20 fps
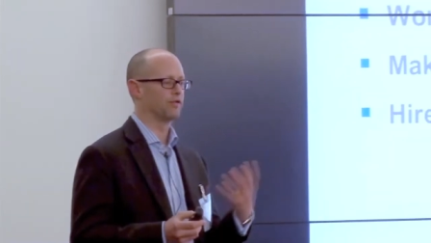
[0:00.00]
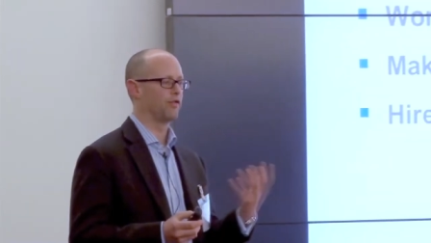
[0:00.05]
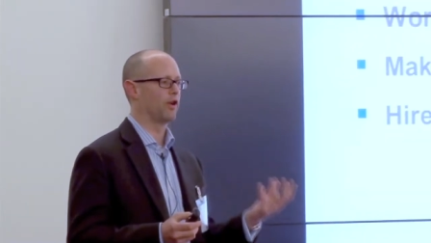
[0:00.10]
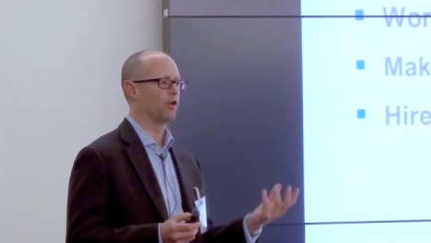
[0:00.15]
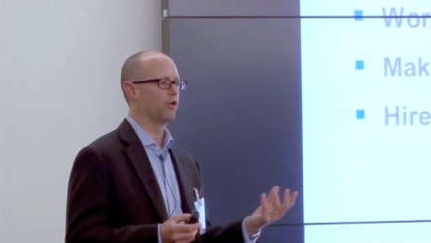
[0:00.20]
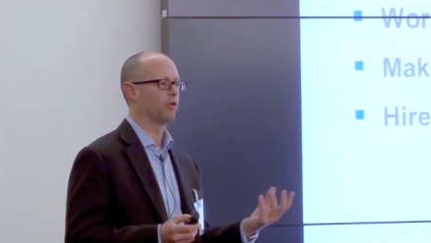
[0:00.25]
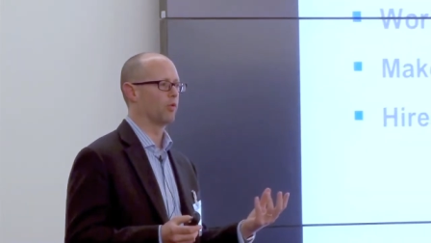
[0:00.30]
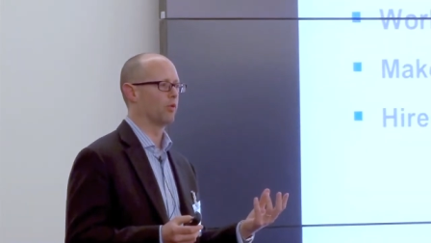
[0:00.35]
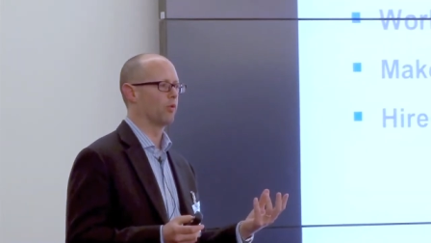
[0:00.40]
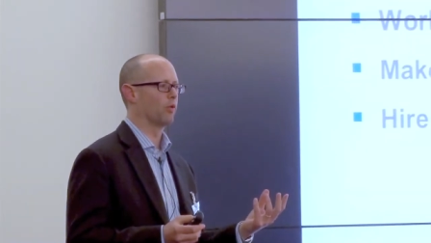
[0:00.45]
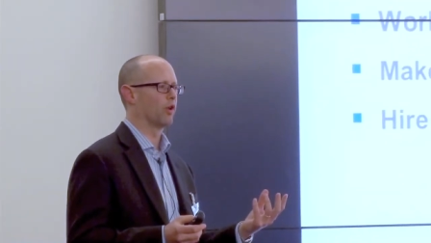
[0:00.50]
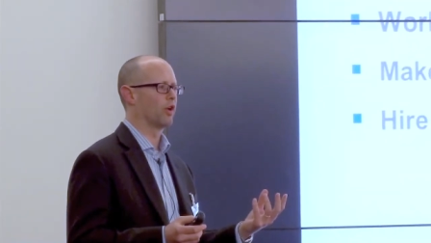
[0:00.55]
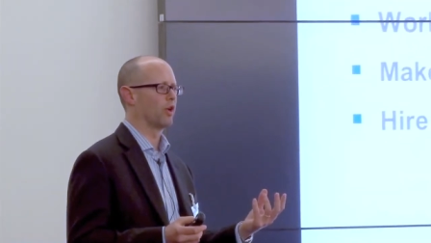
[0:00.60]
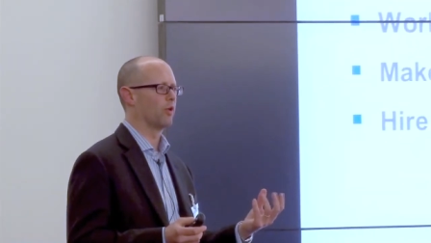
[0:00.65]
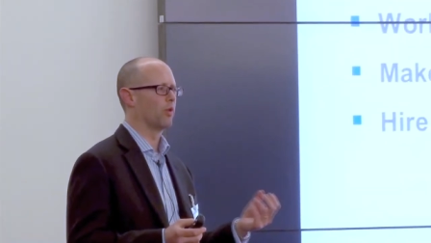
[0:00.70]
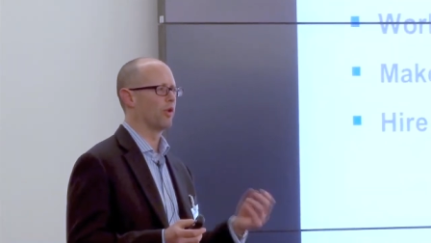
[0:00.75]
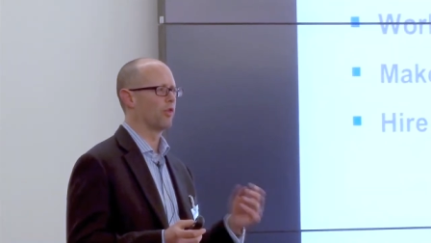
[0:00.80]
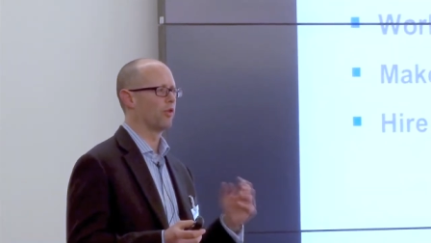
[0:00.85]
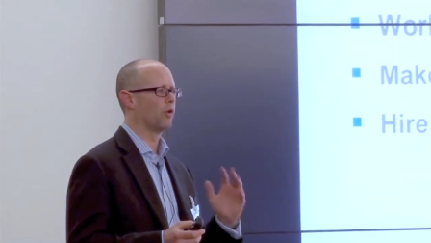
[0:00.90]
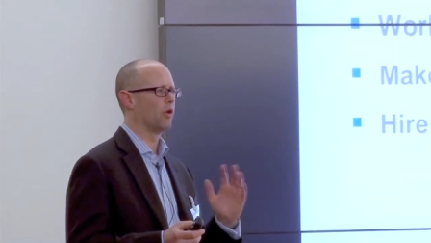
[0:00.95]
this vendor we're
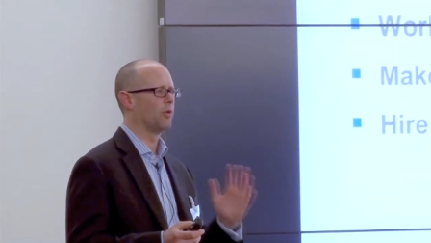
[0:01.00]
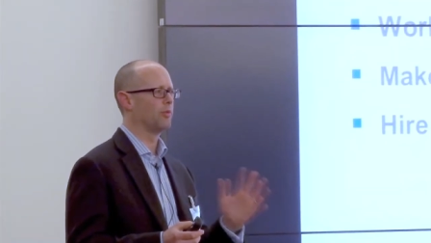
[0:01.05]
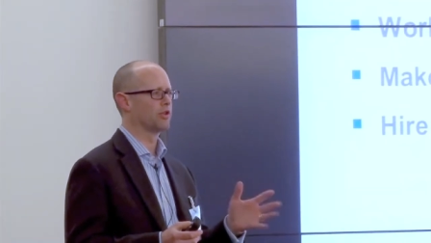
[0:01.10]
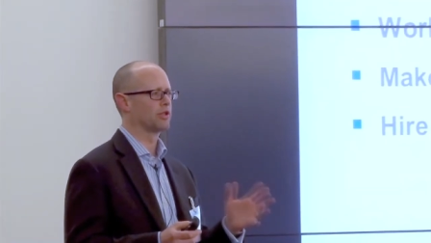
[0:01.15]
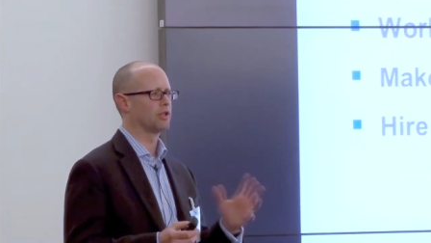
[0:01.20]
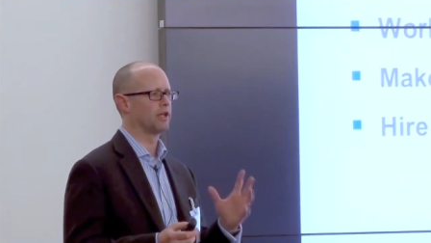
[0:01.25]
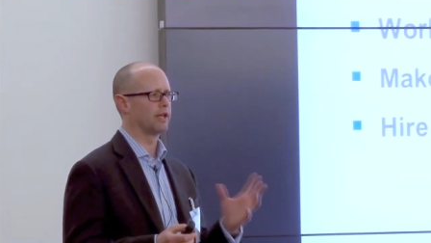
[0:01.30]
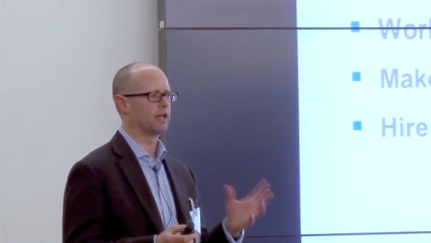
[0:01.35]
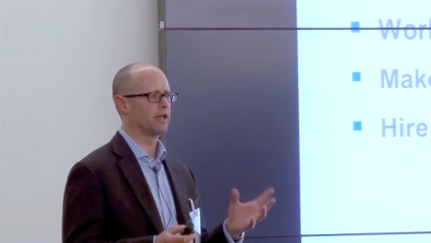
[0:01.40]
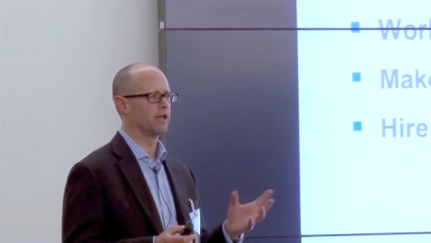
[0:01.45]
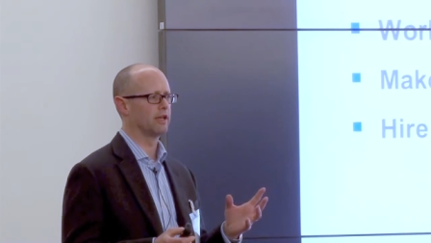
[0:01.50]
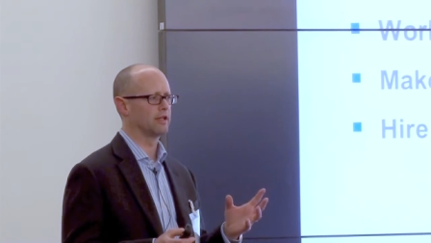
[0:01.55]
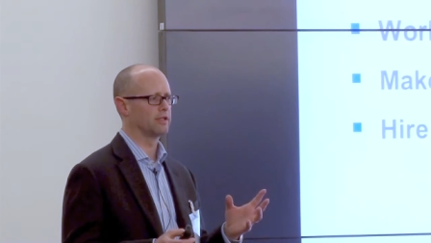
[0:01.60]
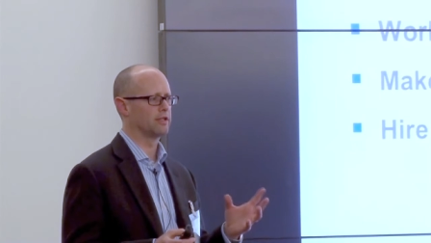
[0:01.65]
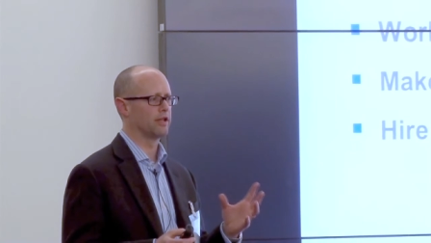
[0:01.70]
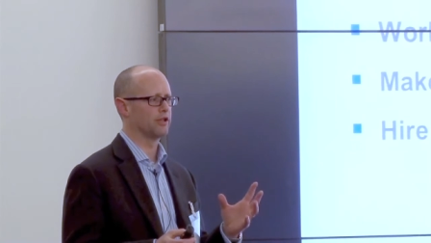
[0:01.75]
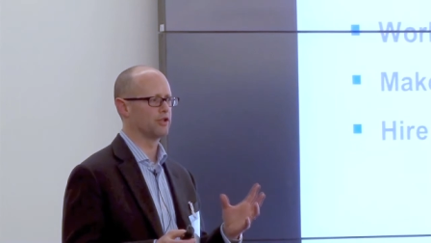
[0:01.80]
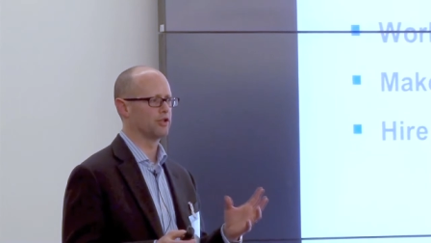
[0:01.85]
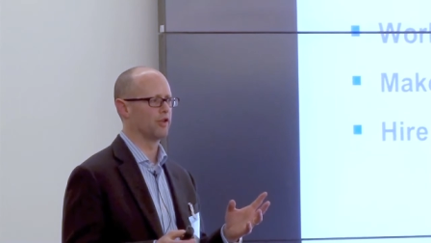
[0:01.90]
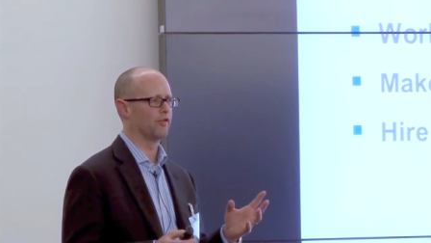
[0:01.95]
working with, they're almost like an
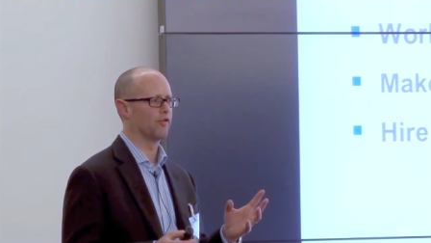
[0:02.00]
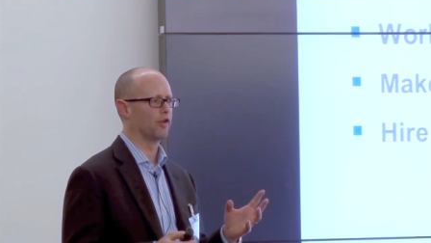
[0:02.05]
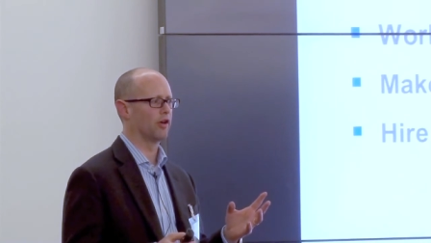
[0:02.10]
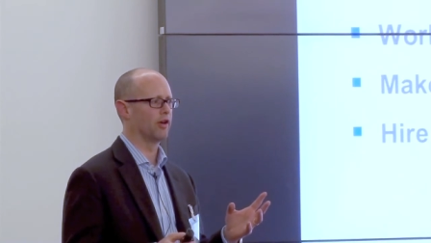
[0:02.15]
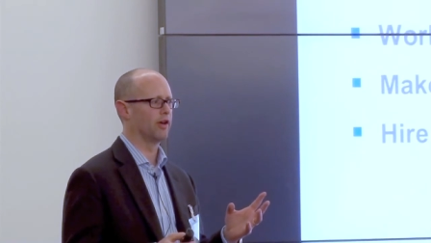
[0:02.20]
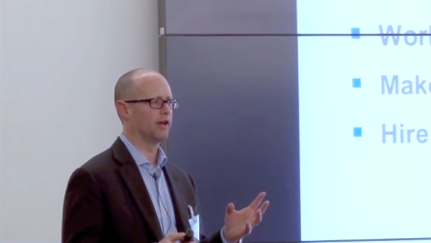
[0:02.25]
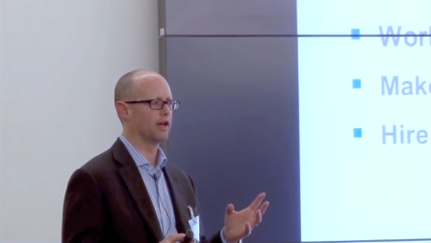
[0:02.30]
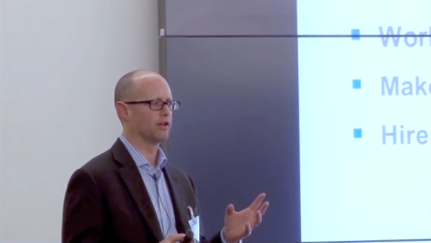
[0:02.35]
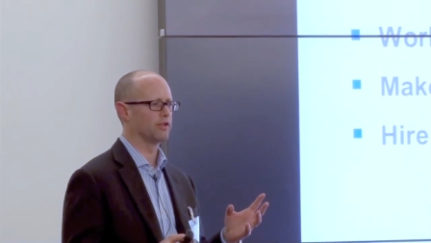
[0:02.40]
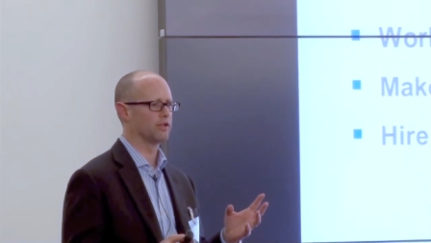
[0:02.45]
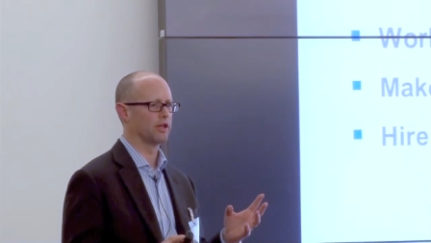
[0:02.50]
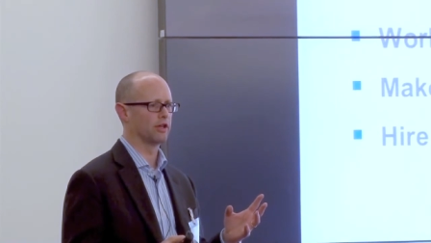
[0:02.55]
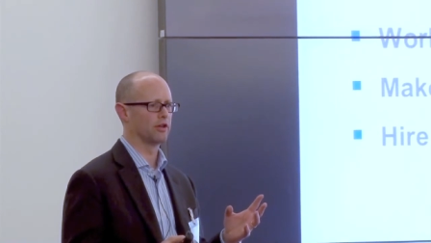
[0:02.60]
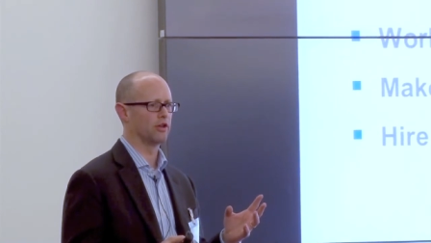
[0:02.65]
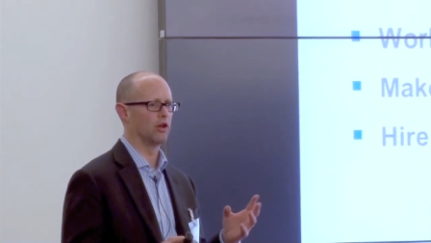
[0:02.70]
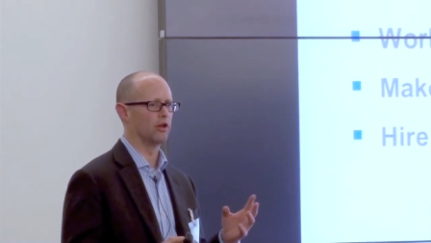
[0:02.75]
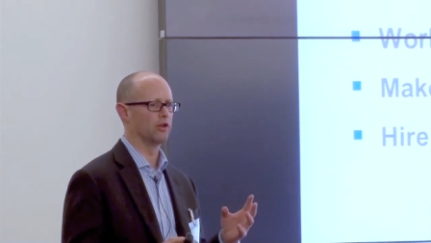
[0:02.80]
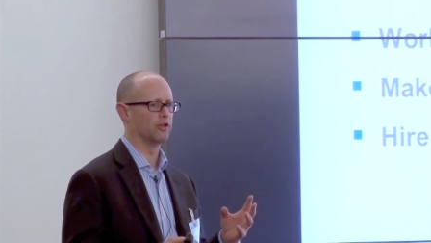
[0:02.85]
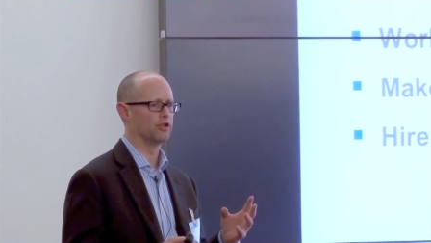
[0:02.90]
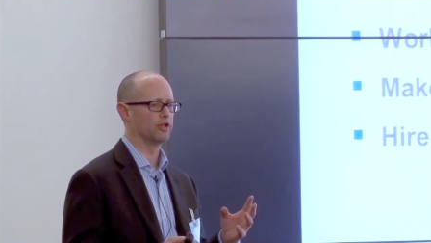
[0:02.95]
extension of our in house
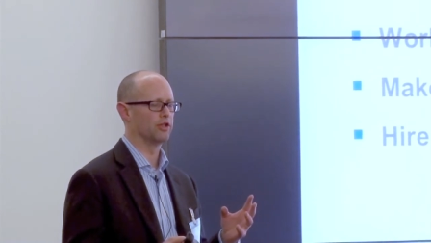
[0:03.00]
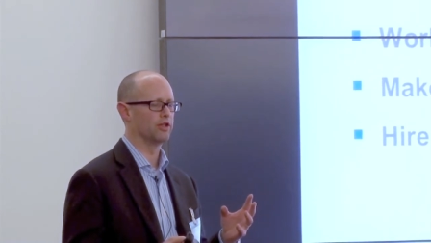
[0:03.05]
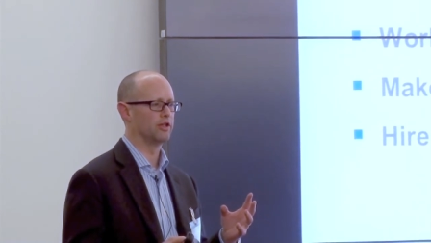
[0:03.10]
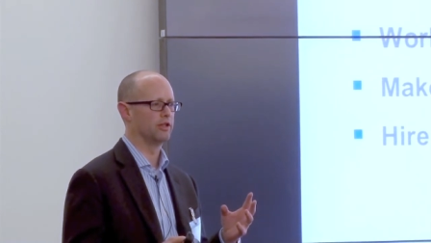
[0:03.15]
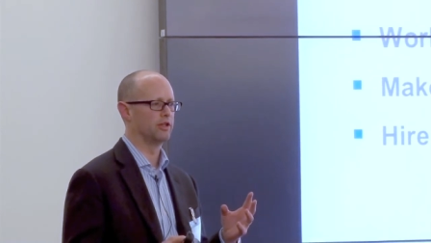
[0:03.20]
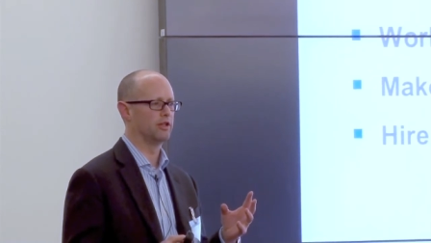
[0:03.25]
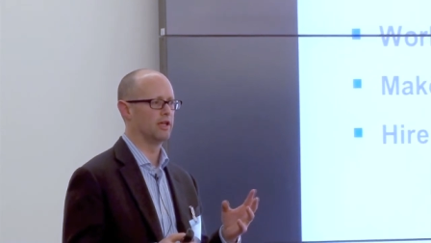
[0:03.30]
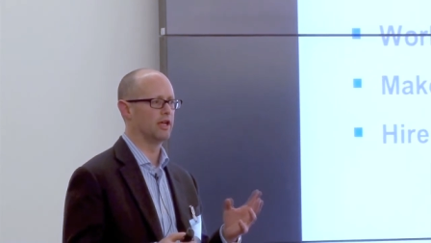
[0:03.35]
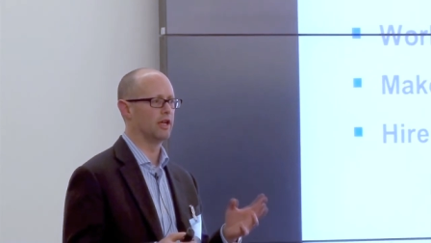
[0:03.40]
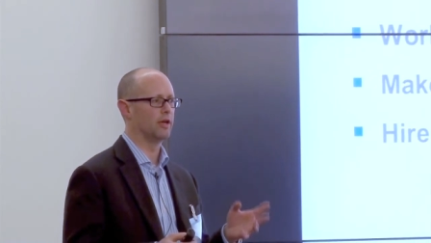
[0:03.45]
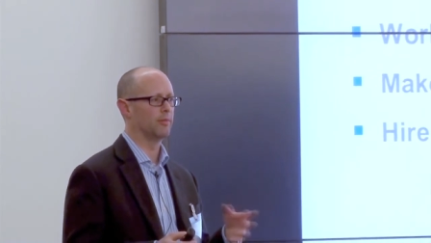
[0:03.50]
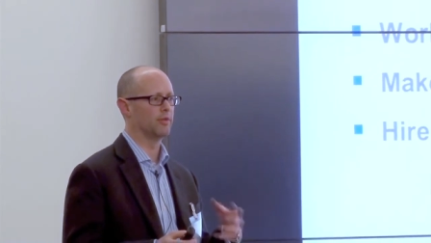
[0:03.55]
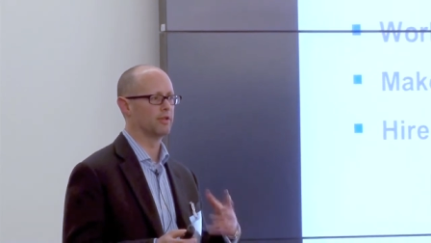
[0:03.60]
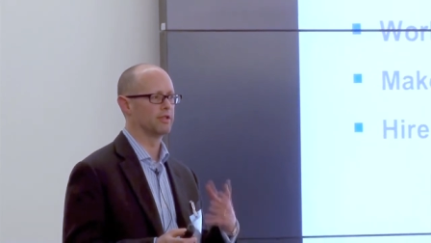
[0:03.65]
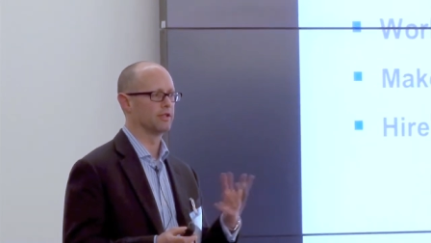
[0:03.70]
technology team.